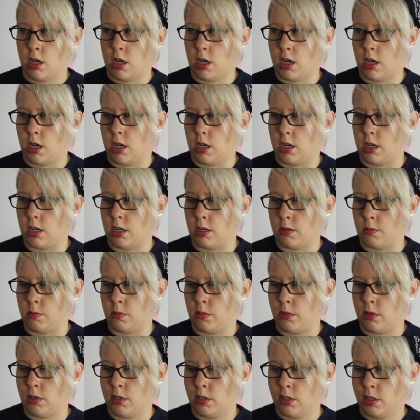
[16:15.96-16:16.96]
um,
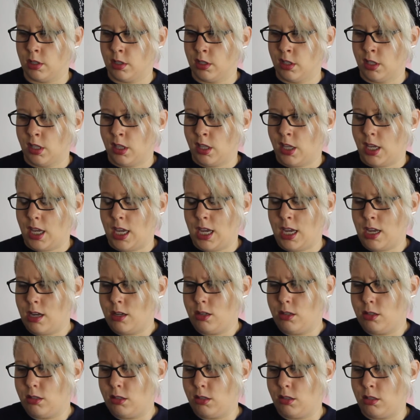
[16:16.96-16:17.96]
That's pretty good.
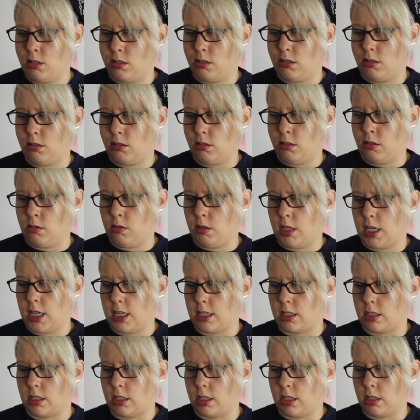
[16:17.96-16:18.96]
And you
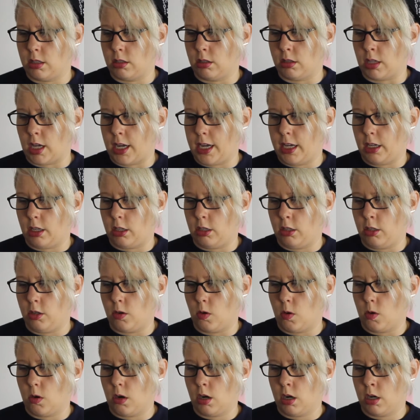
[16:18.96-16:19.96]
get to like
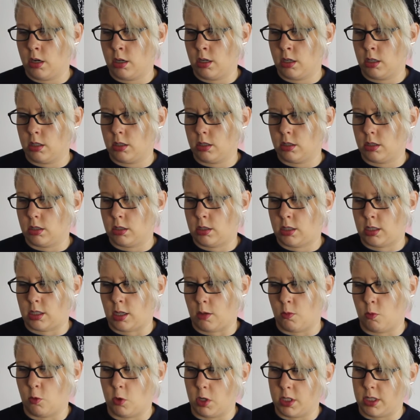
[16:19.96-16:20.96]
your
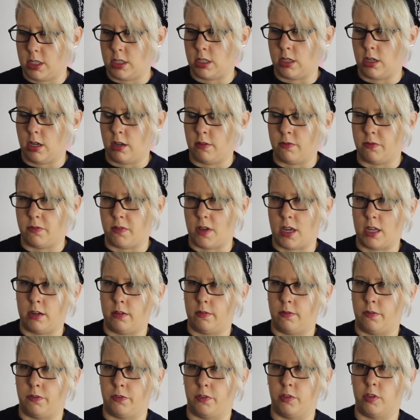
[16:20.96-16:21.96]
someone's
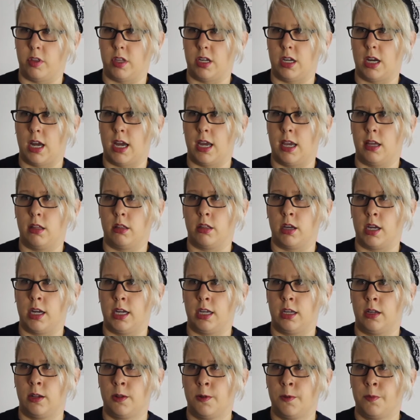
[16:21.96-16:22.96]
event for the night.
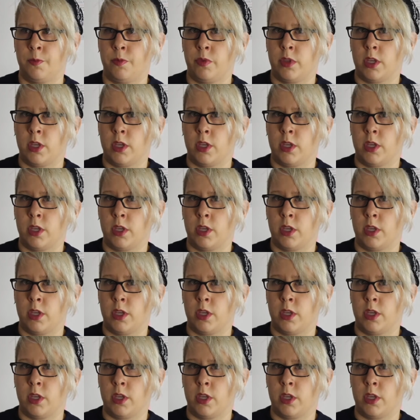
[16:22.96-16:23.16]
Like,